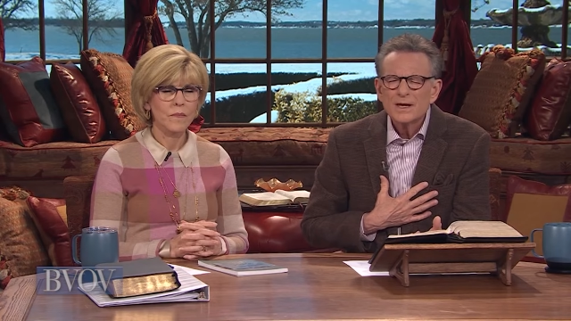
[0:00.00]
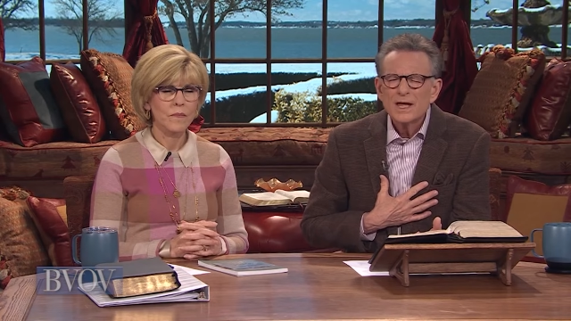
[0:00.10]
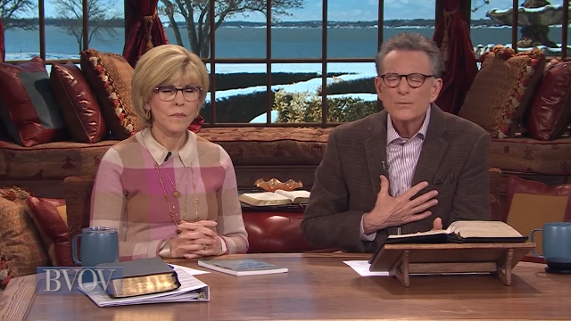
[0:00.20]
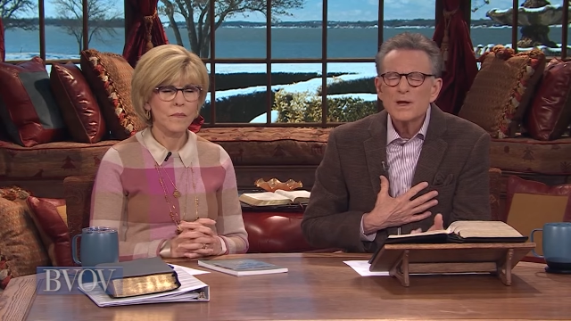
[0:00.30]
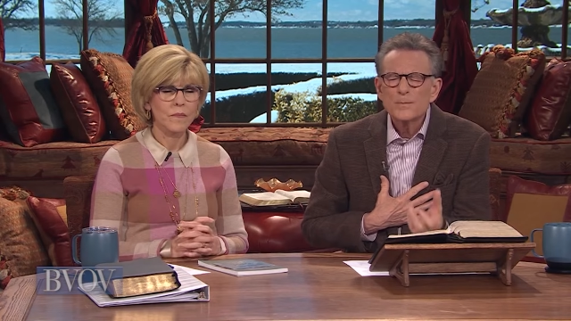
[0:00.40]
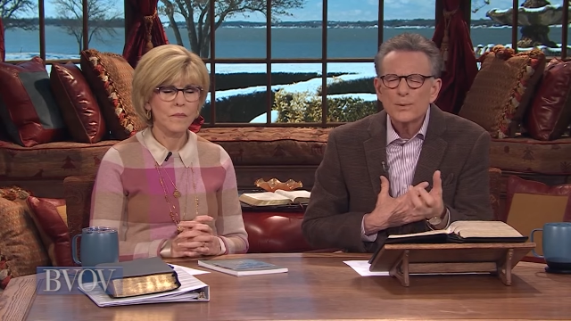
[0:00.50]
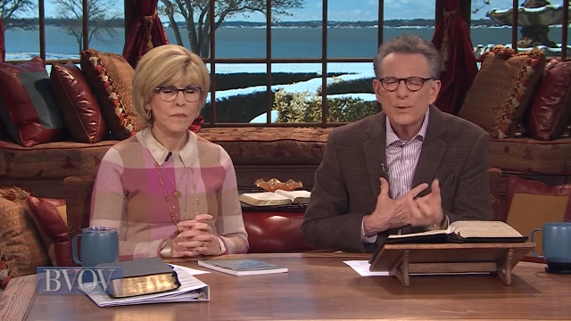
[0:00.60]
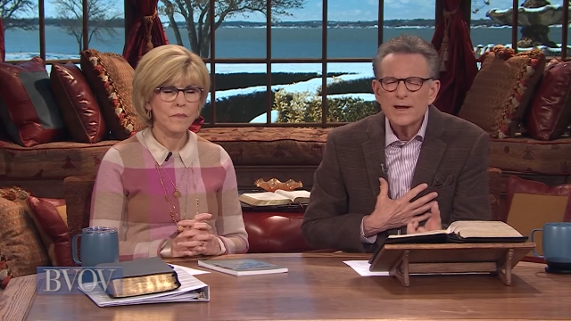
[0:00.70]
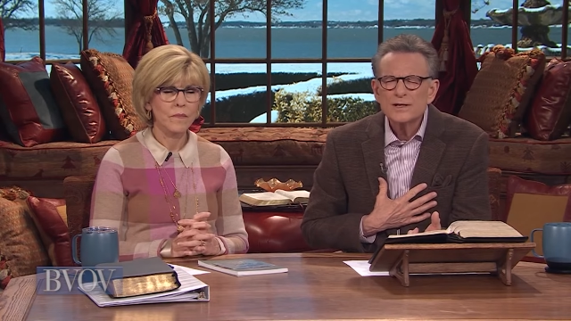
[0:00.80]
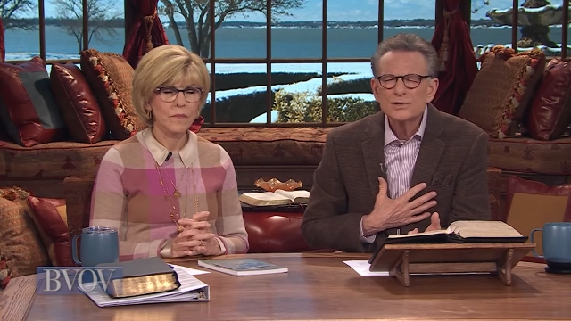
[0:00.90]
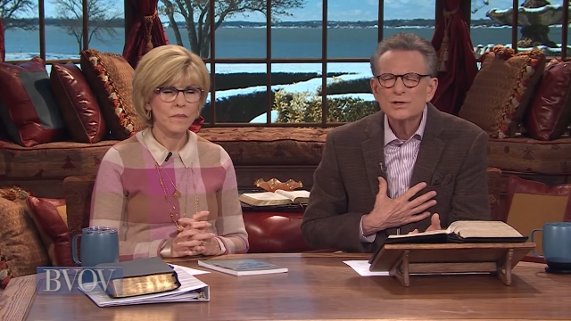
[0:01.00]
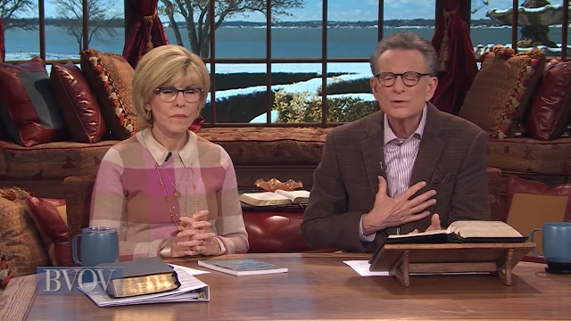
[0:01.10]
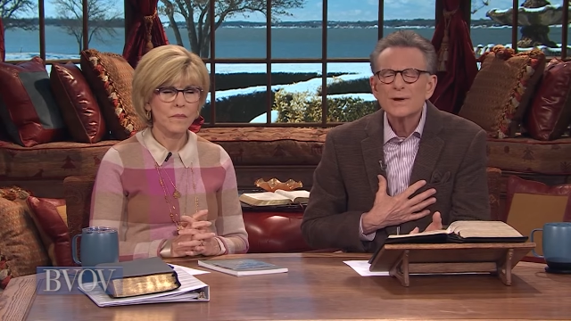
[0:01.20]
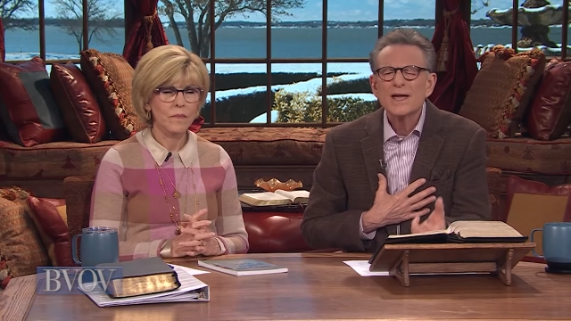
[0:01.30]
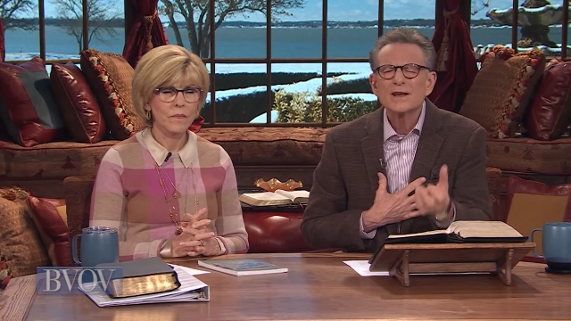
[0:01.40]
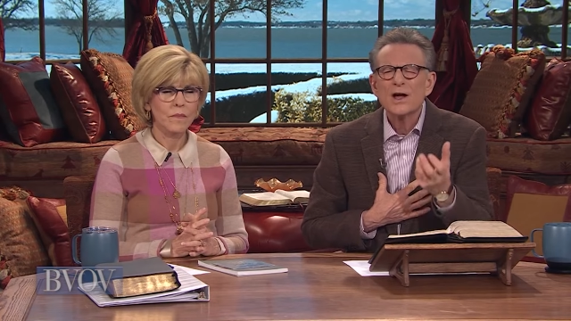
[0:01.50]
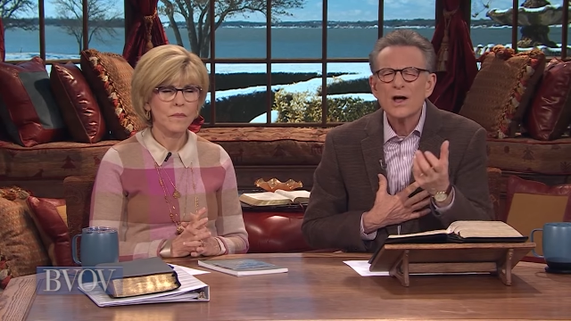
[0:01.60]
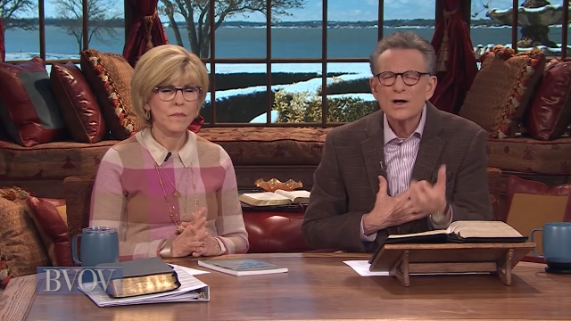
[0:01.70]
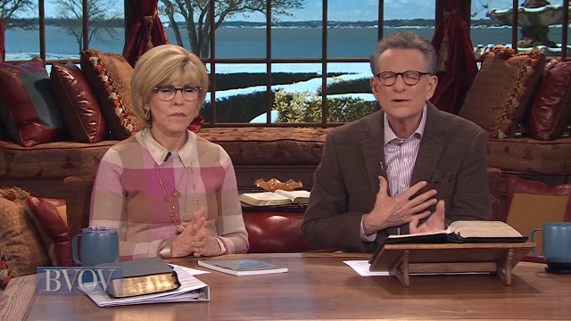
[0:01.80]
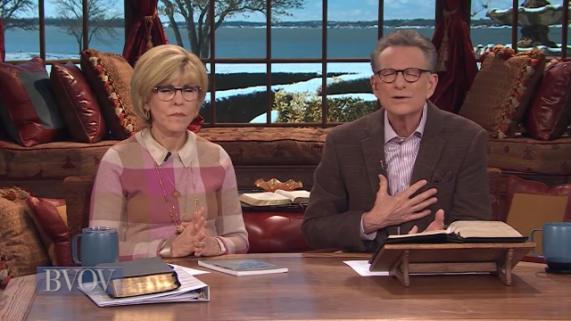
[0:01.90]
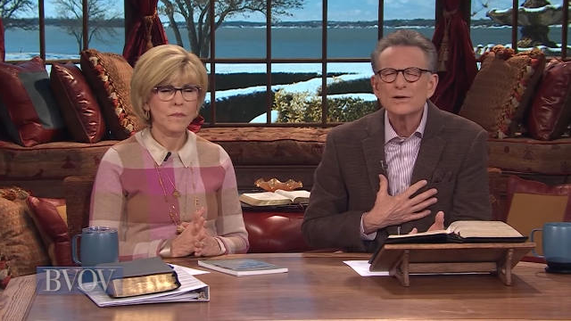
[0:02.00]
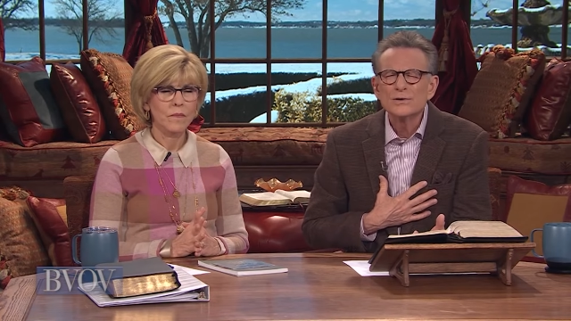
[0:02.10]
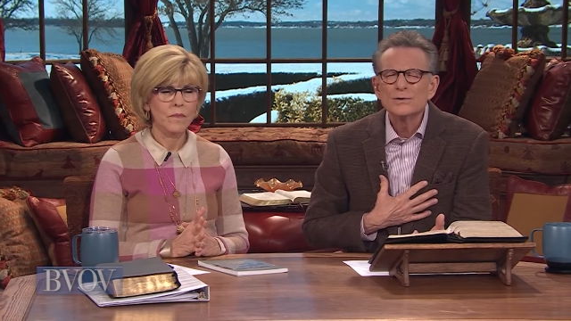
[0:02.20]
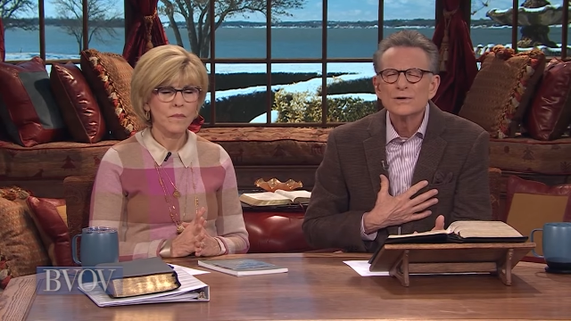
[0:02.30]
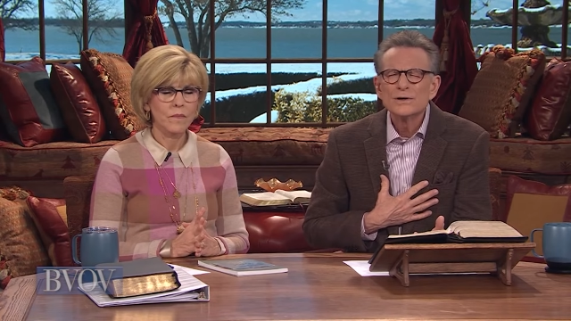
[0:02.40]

Speaker 1: And we praise you and honor you